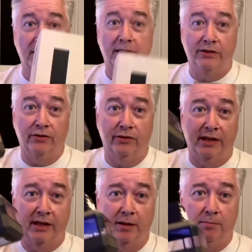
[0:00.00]
These are
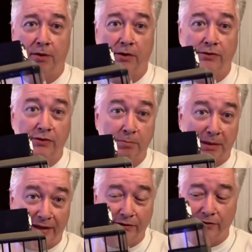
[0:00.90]
the parts and
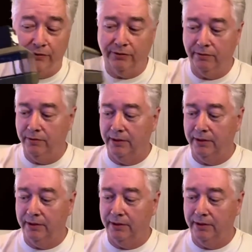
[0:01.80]
pieces.